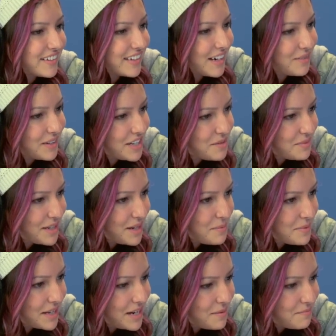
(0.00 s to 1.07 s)
Get up, get up, get
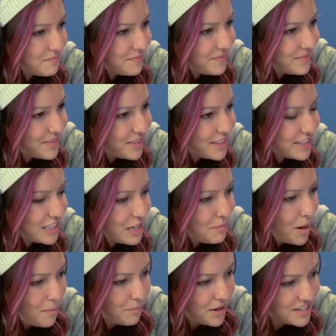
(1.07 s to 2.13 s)
up, get up. Just keep
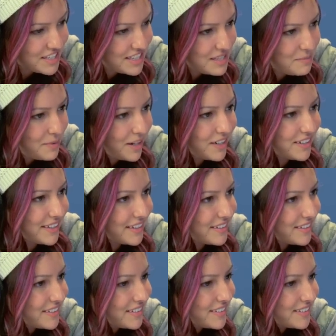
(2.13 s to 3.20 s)
on pressing the button.